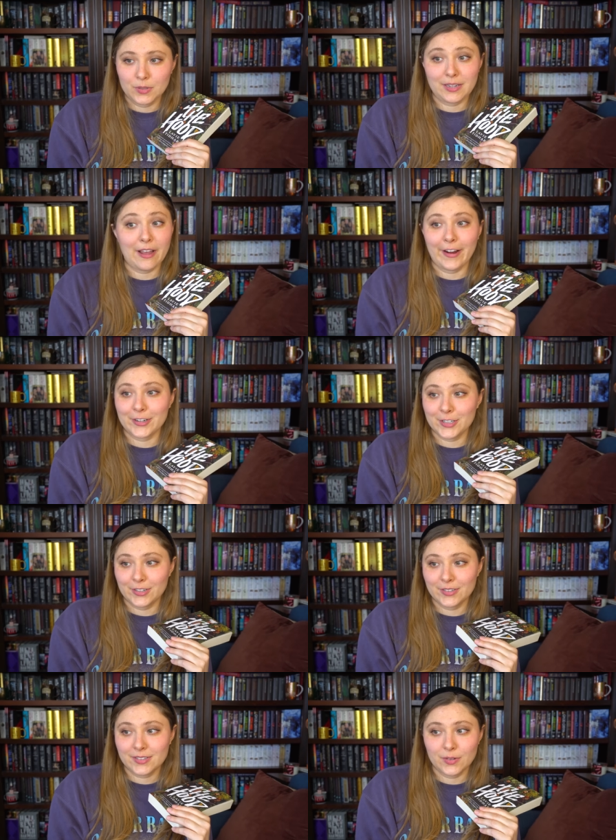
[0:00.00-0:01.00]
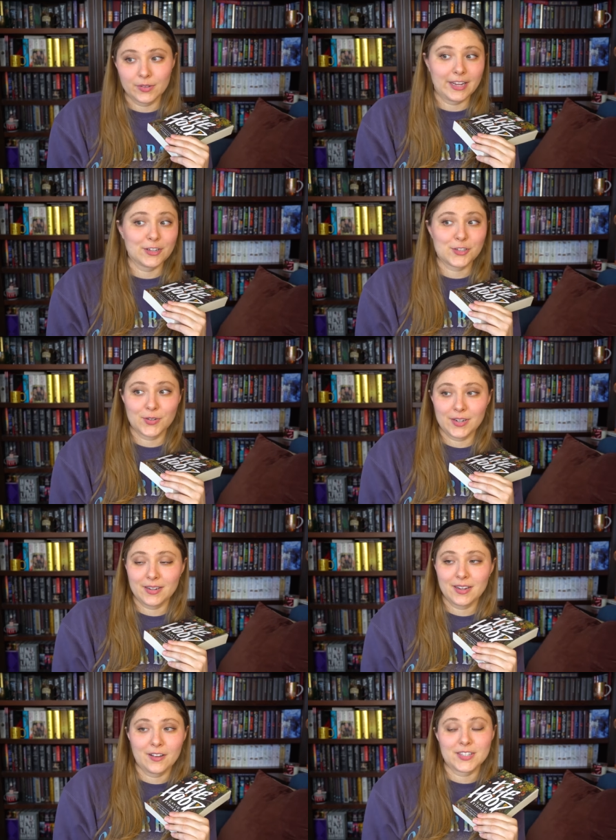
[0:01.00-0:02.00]
or the characters or the
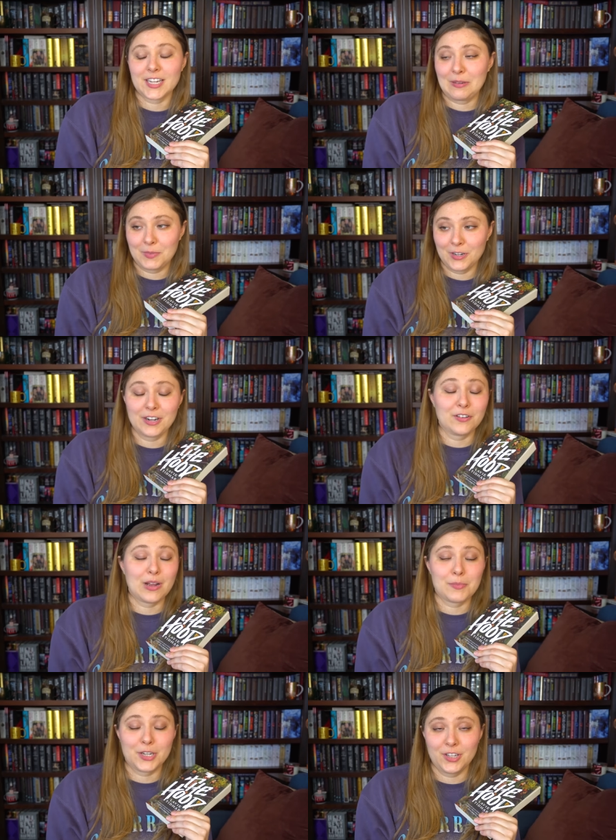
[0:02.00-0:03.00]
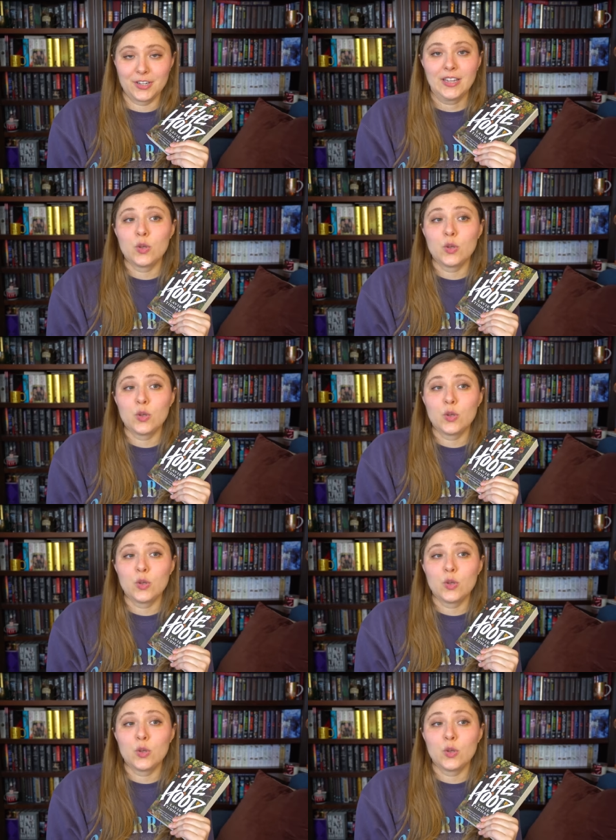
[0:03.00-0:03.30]
history of the time period of Robin Hood,